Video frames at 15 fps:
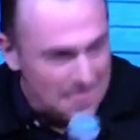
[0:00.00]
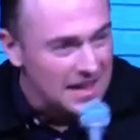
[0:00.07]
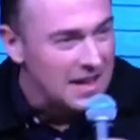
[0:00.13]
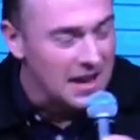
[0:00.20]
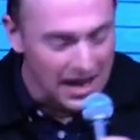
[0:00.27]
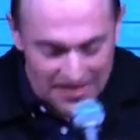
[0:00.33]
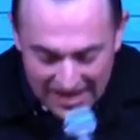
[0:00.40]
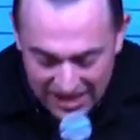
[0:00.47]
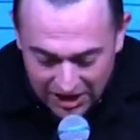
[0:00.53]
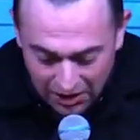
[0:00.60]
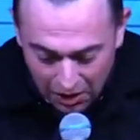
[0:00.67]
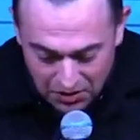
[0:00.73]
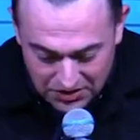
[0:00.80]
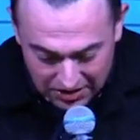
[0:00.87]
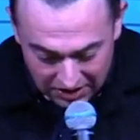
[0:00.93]
And then he
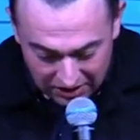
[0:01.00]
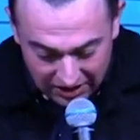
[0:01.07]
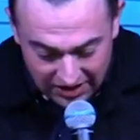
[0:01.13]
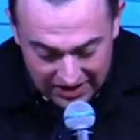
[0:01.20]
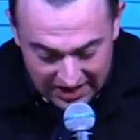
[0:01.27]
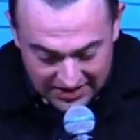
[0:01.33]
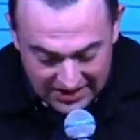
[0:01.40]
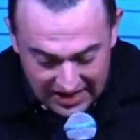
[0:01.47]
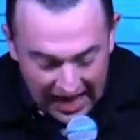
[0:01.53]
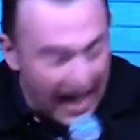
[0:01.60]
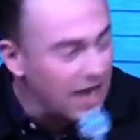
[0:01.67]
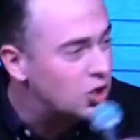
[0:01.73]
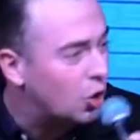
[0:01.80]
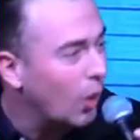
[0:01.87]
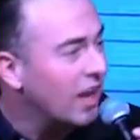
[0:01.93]
goes, Look at this. I
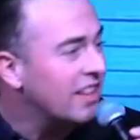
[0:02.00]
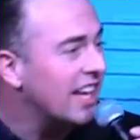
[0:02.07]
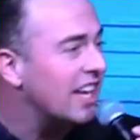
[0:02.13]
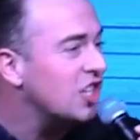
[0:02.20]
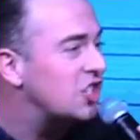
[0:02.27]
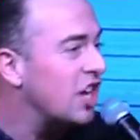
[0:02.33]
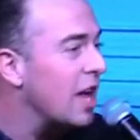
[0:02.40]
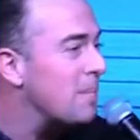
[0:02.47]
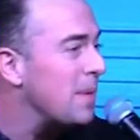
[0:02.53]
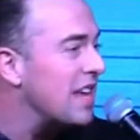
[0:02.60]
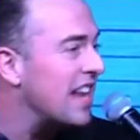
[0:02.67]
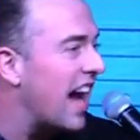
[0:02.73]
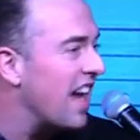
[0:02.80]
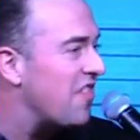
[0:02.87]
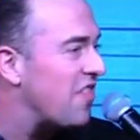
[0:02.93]
train like a champion.
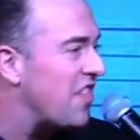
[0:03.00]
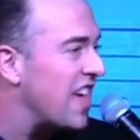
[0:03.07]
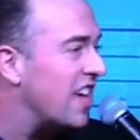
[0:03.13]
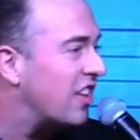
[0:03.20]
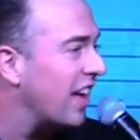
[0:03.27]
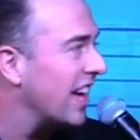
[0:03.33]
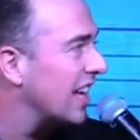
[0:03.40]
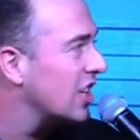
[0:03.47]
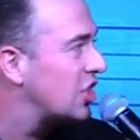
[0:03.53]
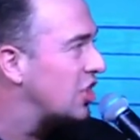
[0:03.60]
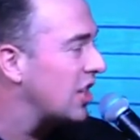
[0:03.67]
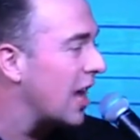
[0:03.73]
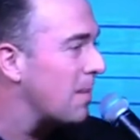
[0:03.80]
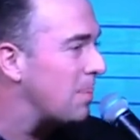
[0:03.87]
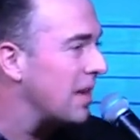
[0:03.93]
I think like a
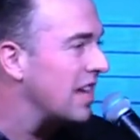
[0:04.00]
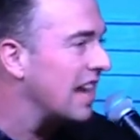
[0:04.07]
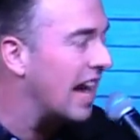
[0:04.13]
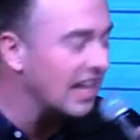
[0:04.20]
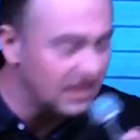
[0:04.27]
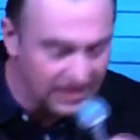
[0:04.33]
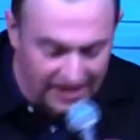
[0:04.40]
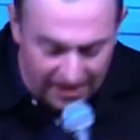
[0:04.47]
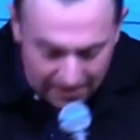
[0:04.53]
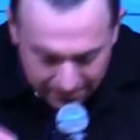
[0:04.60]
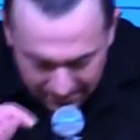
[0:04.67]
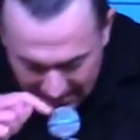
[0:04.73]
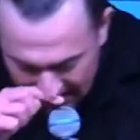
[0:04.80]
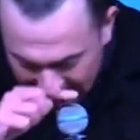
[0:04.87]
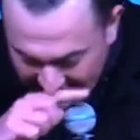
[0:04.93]
champion. I live
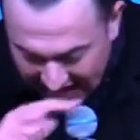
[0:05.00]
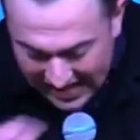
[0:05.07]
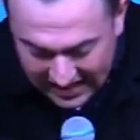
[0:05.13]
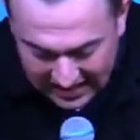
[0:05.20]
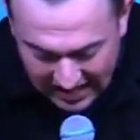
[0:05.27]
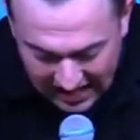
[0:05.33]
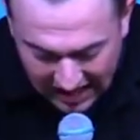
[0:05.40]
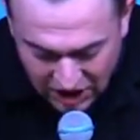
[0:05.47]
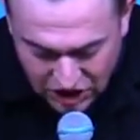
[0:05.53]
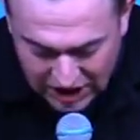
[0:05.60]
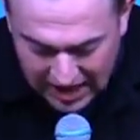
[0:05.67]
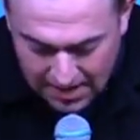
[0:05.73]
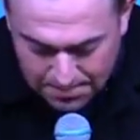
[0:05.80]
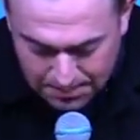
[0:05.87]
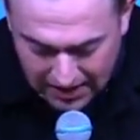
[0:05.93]
like a
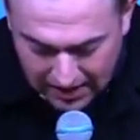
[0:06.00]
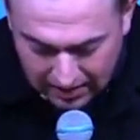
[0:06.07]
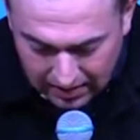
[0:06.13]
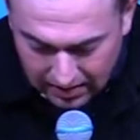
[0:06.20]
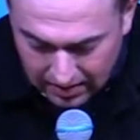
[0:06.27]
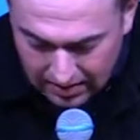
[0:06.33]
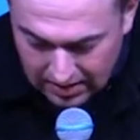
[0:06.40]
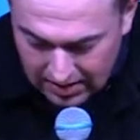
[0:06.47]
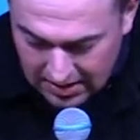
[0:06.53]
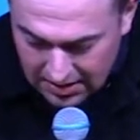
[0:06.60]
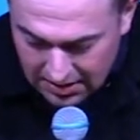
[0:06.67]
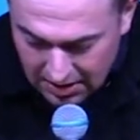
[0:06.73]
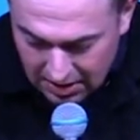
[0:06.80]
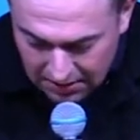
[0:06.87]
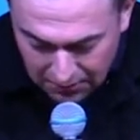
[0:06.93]
champion
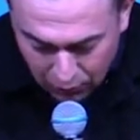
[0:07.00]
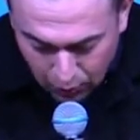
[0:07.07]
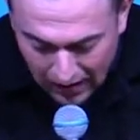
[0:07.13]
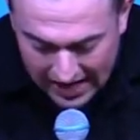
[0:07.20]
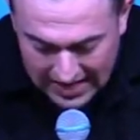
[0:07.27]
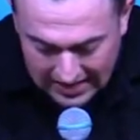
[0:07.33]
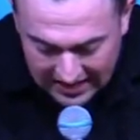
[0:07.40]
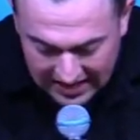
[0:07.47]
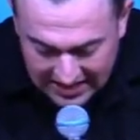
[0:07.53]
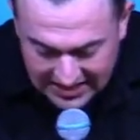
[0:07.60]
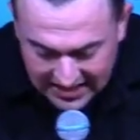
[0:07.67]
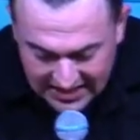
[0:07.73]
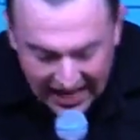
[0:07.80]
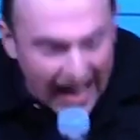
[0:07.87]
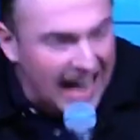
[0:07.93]
right? He
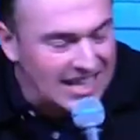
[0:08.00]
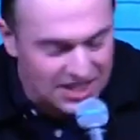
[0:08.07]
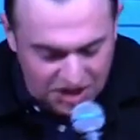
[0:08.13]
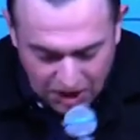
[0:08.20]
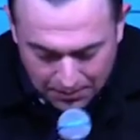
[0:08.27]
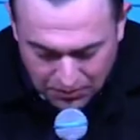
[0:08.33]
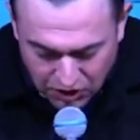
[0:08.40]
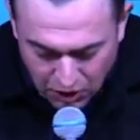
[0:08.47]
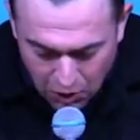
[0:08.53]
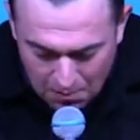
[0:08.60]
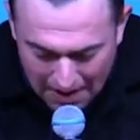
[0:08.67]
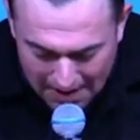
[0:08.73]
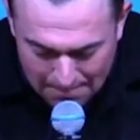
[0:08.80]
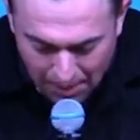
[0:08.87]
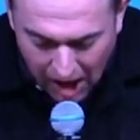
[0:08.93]
says, I subdue
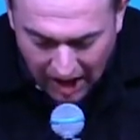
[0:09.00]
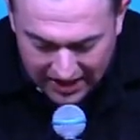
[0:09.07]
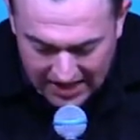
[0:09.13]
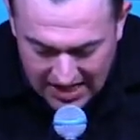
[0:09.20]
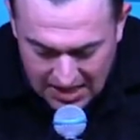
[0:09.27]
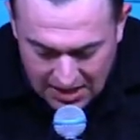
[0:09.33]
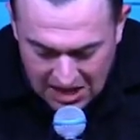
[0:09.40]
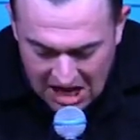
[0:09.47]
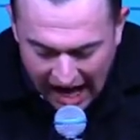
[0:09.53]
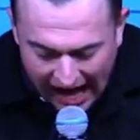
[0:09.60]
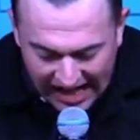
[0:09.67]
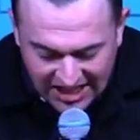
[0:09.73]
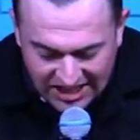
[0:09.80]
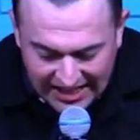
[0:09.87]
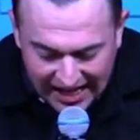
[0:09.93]
my body. I
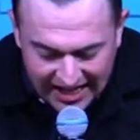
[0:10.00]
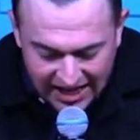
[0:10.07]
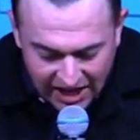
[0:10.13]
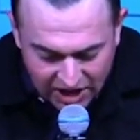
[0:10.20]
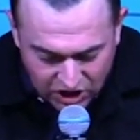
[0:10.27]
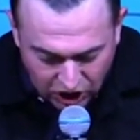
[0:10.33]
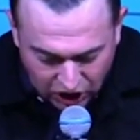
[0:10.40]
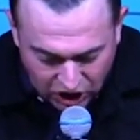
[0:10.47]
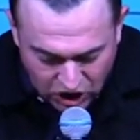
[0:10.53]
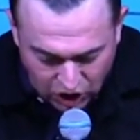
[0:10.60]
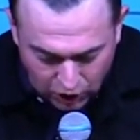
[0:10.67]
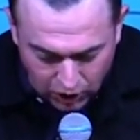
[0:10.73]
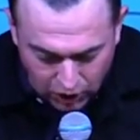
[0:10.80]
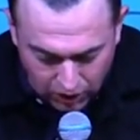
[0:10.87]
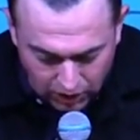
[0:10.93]
get it under
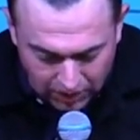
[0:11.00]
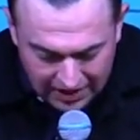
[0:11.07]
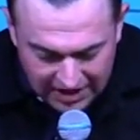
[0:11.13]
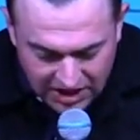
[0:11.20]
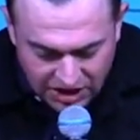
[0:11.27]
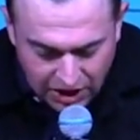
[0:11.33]
control so that